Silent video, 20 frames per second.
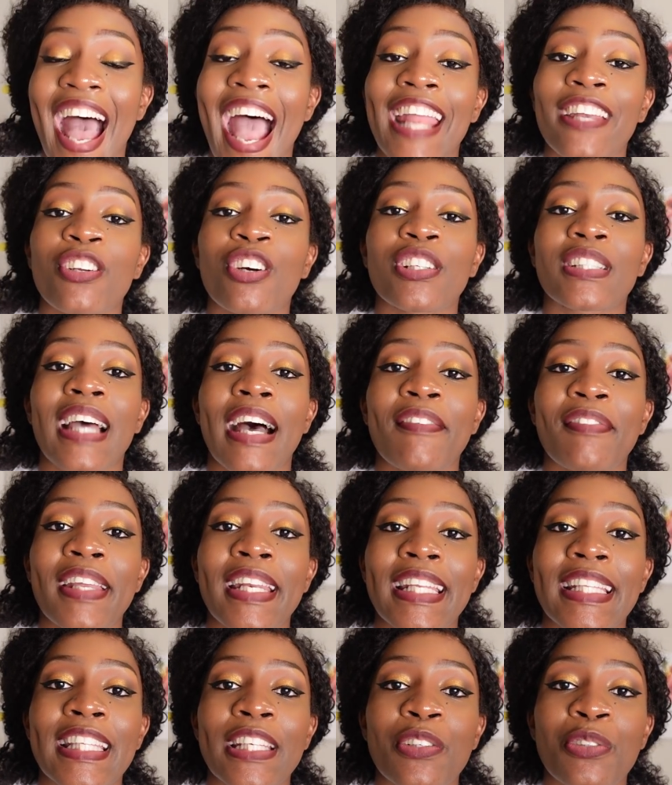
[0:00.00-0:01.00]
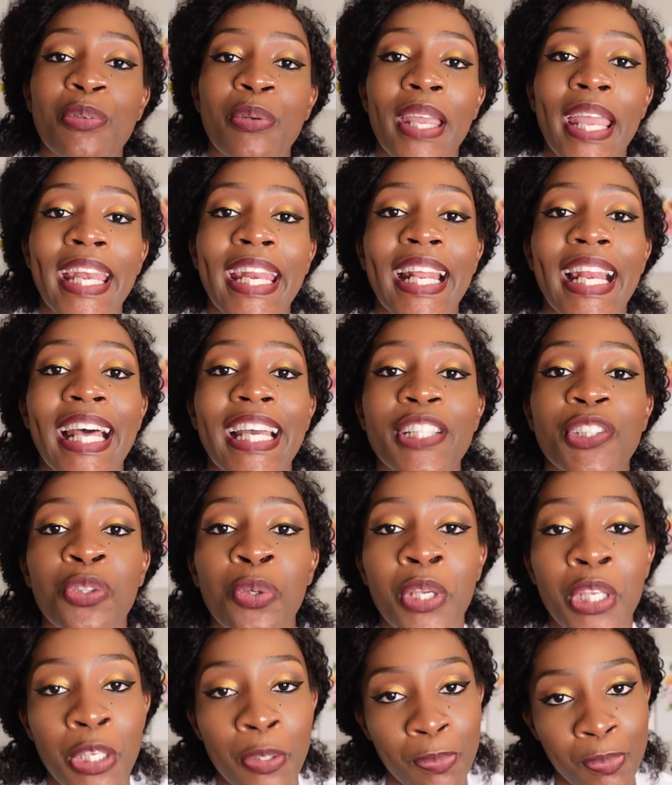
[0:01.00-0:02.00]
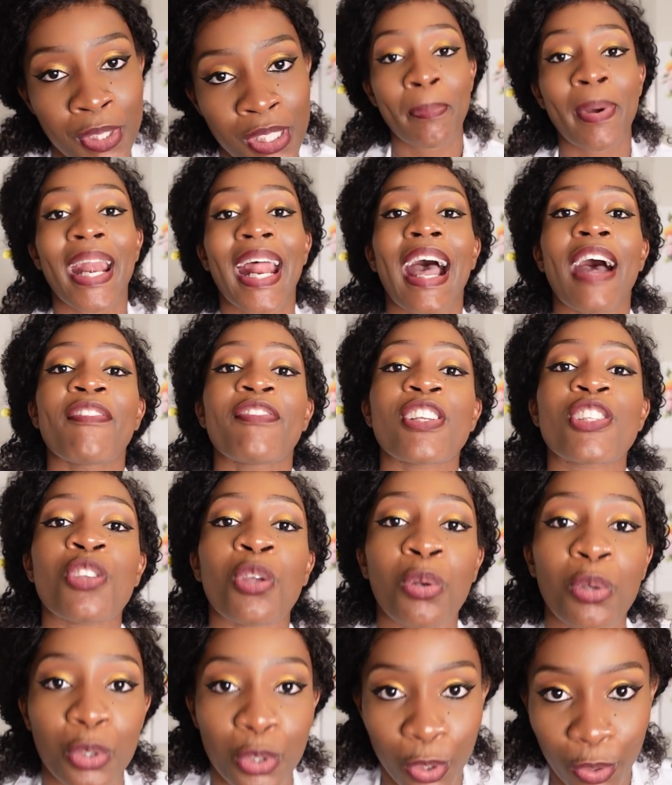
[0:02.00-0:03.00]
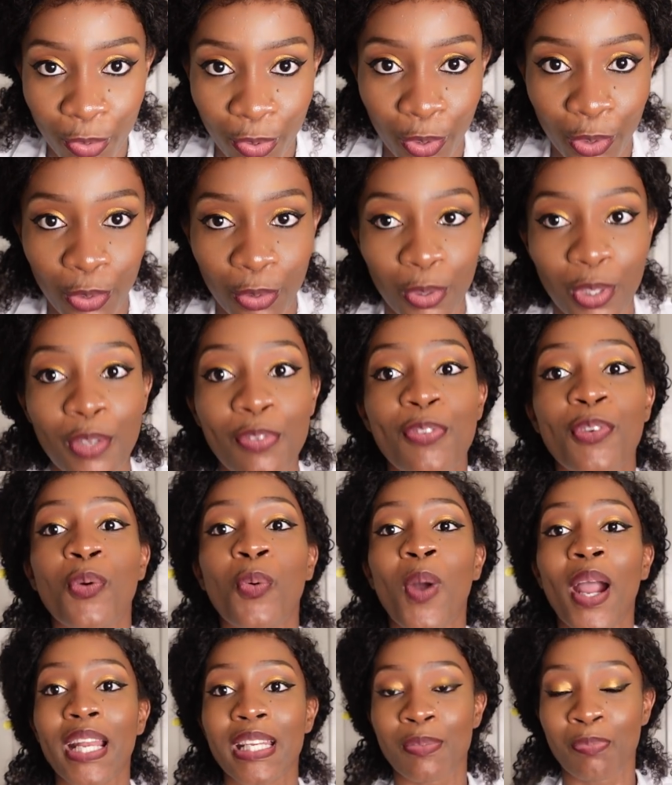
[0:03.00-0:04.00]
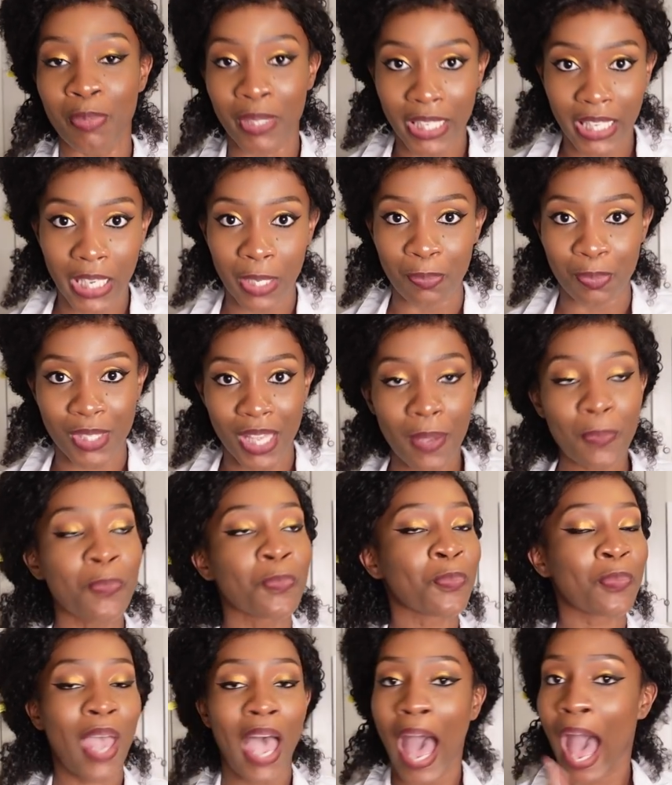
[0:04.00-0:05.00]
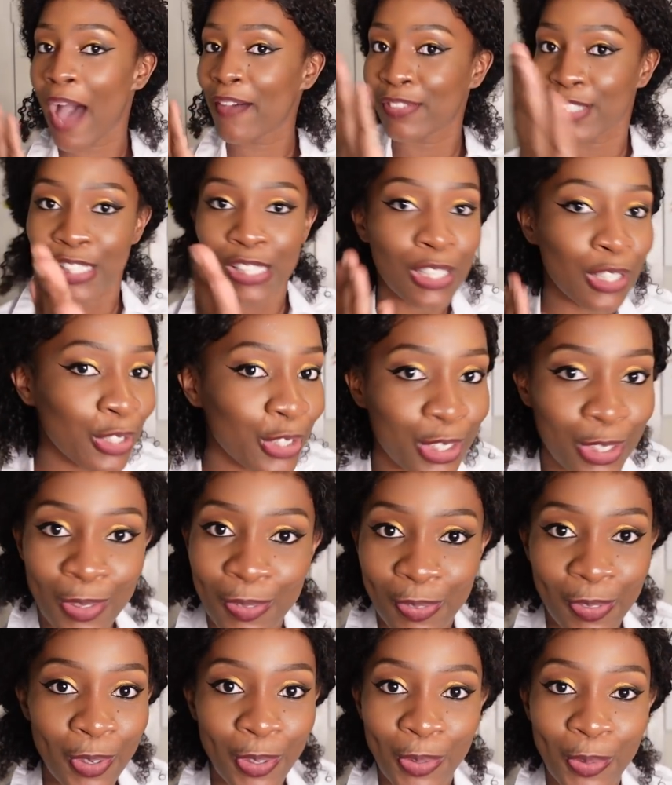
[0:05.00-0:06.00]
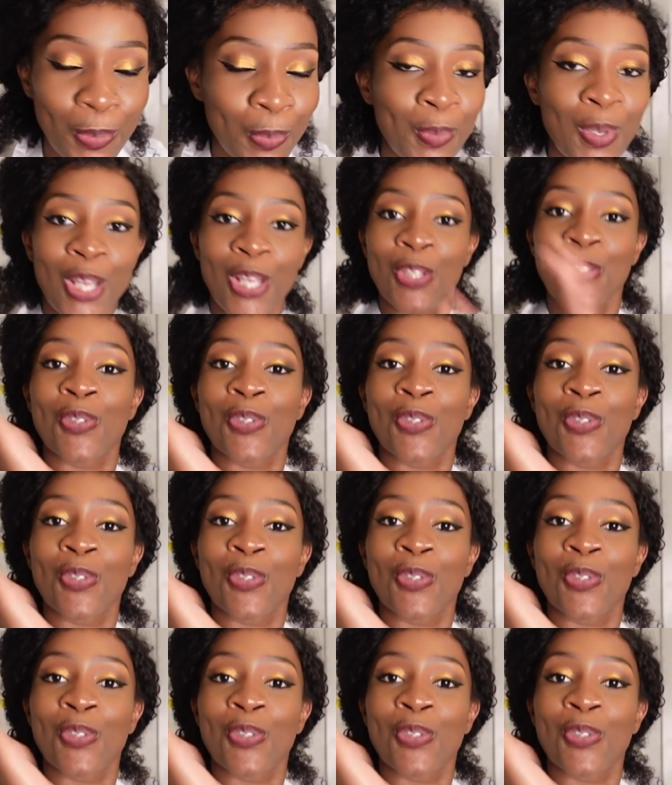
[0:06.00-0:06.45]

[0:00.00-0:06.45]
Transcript: I don't have anything to enlarge your hips, but I have a solution for you. If you want big hips, eh? I have a solution for you.